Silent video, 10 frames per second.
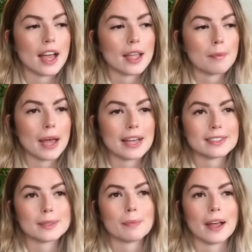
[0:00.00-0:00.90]
I
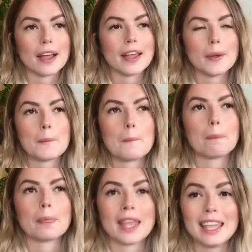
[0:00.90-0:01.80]
passed by
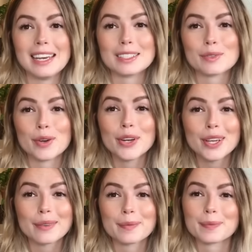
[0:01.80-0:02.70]
Hillesvåg,